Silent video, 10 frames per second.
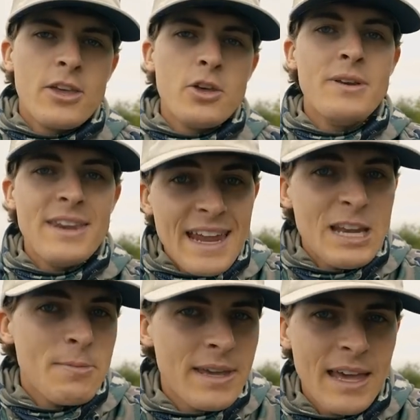you
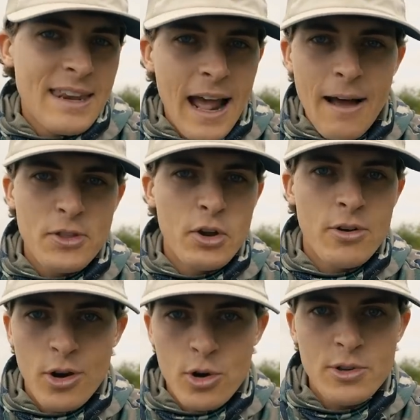need to be getting out
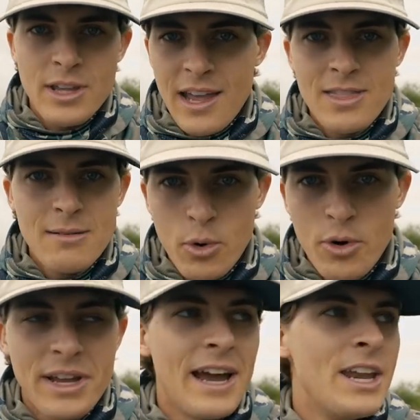there early in the
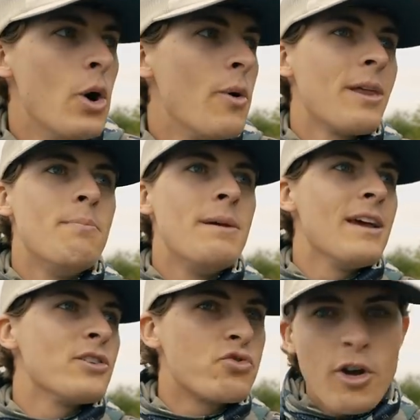morning. I know it can
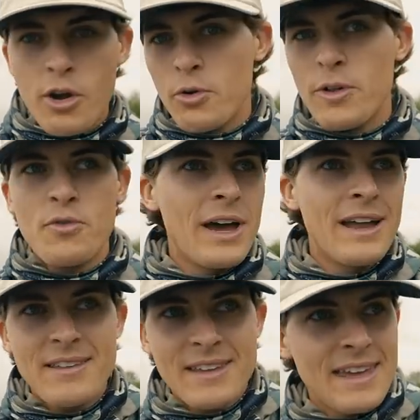be a struggle if you
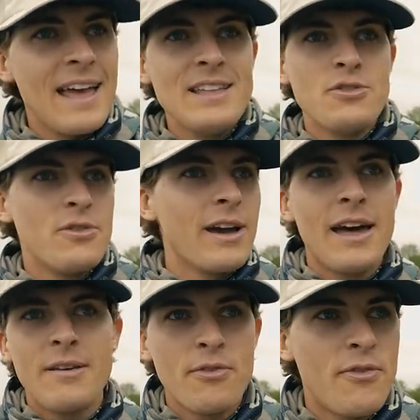got kids or you
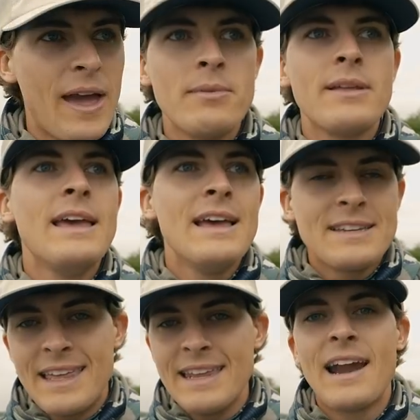got family
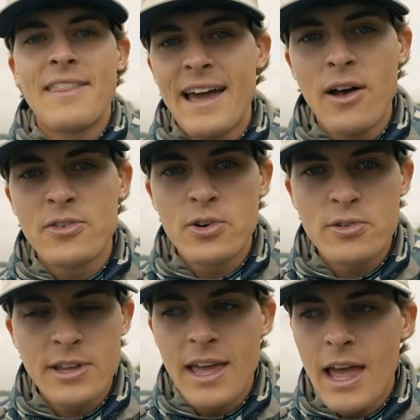to get out of the house
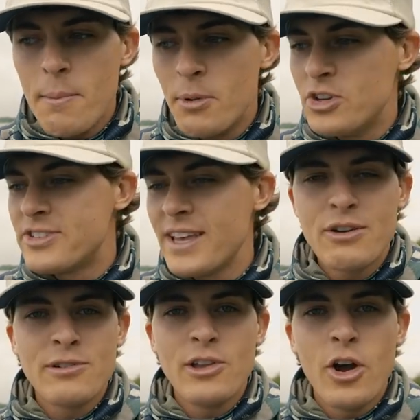early, but just set
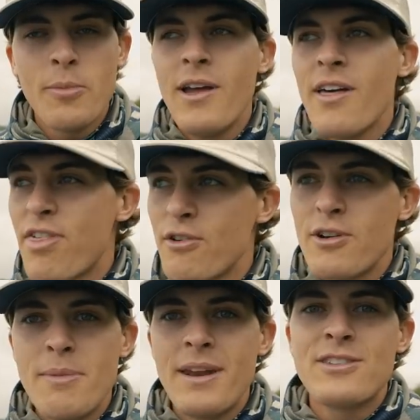your alarm
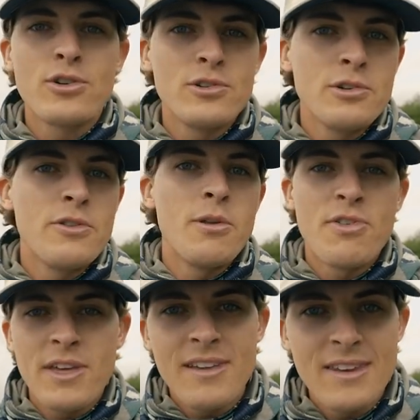30 minutes earlier than you
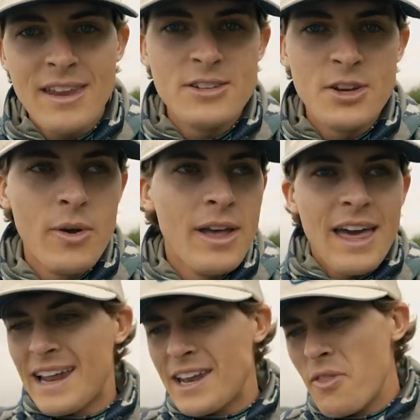think you need to.
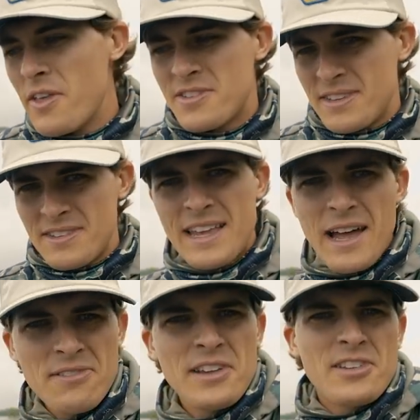And I know this
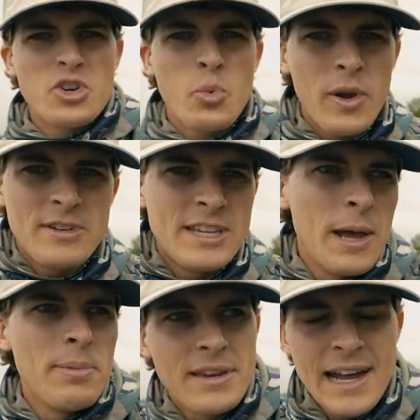sounds like such a weird
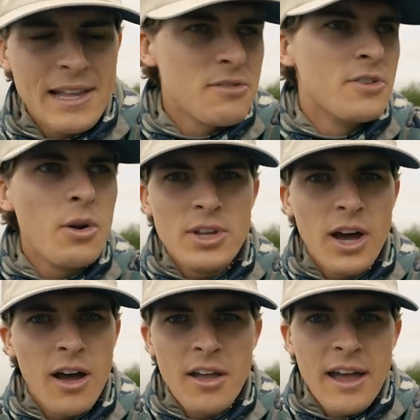tip, like Tyler, no
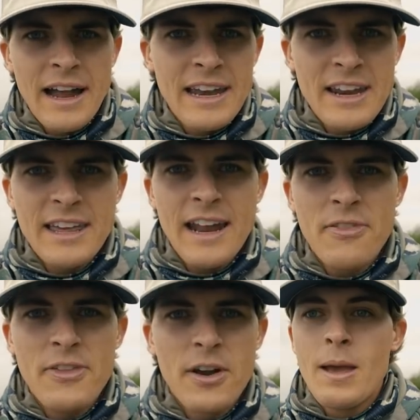duh, I need to get
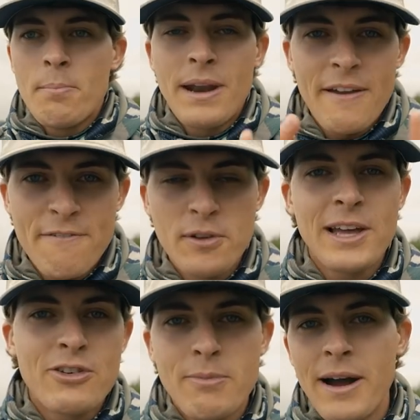out there. But I feel
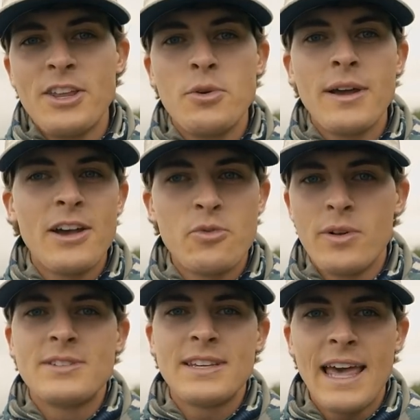like reminding you guys
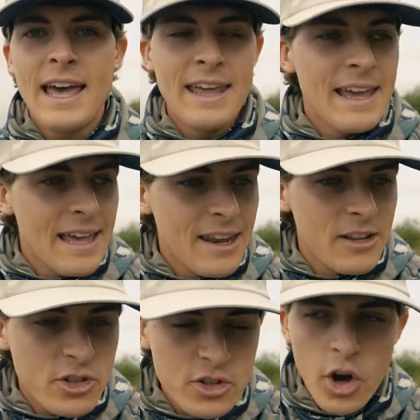once again, it
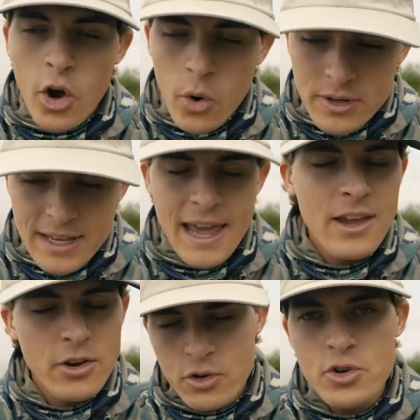is so
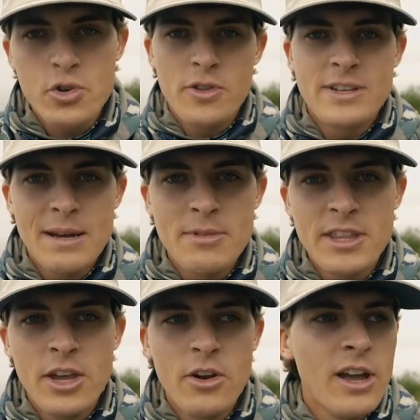dang crucial this time of
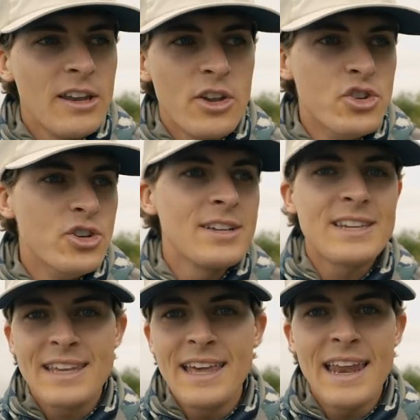the year to
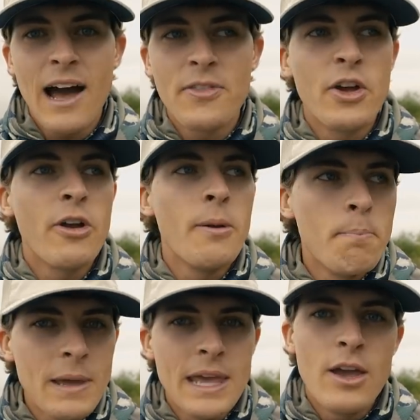just get out there
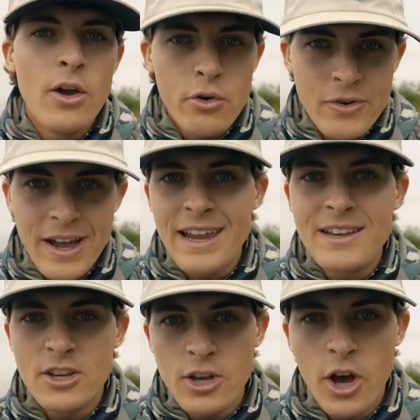and be ready
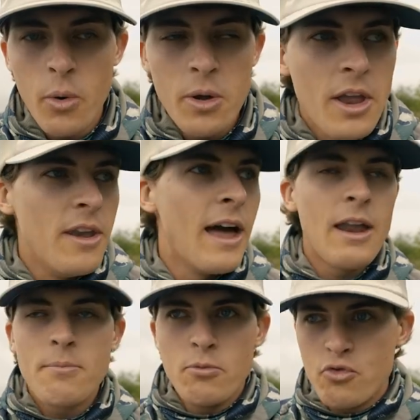to go.
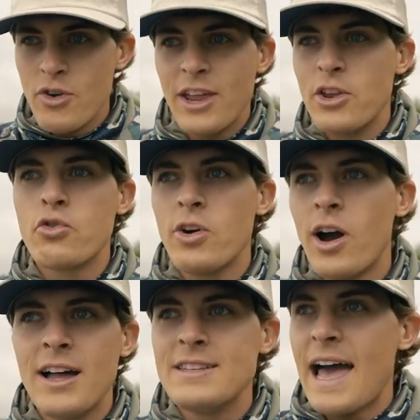Not rigging your
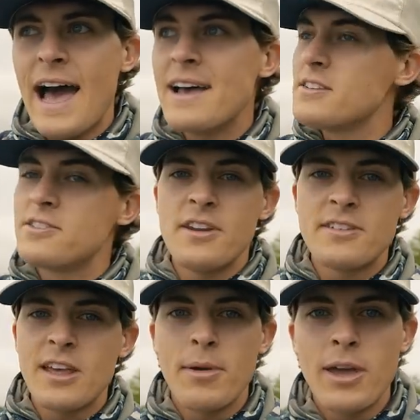rods as the sun
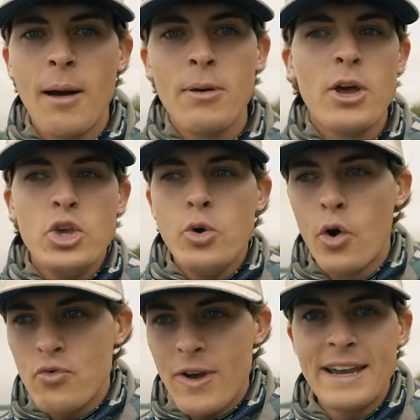is coming up, you
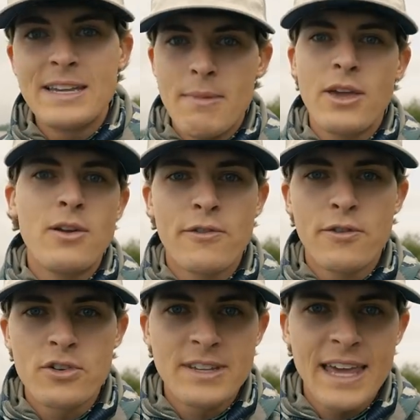are ready to make your
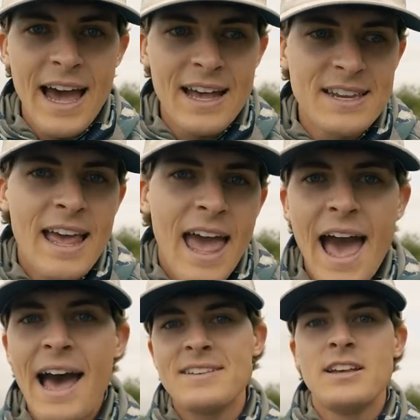first cast
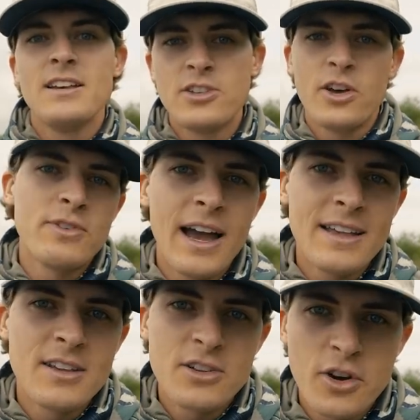as
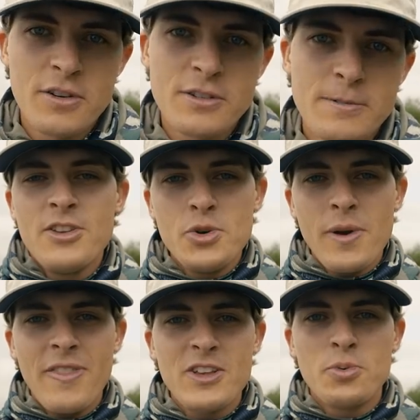sunrise starts.
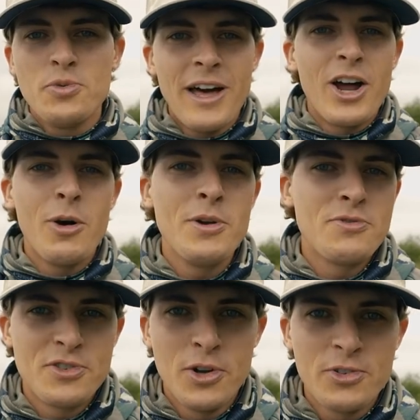Doing this will not
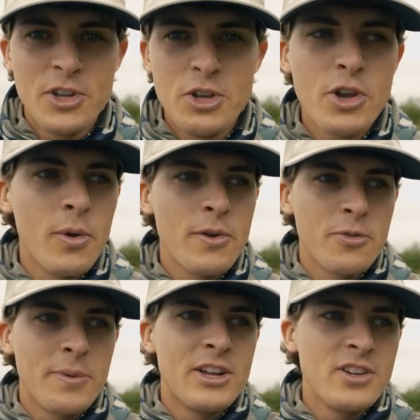always result in you going
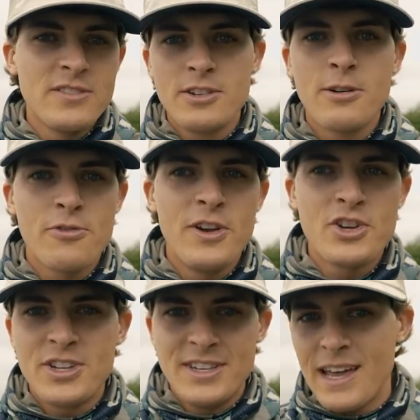from catching zero
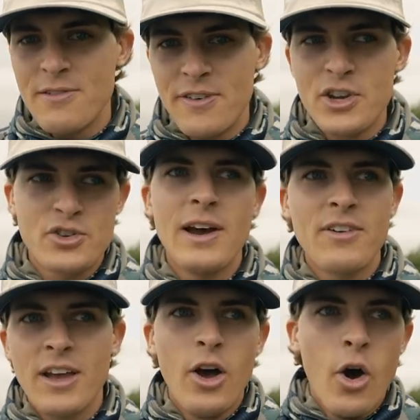fish to 10 fish or
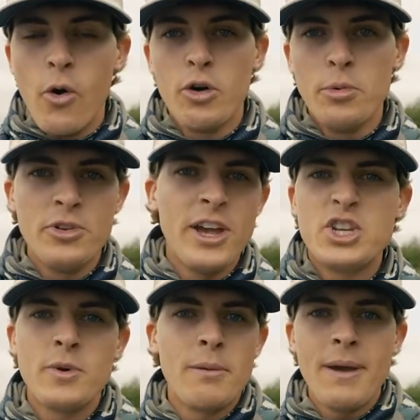having a horrible day
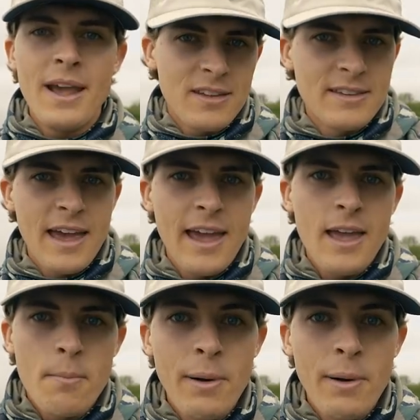to an amazing day.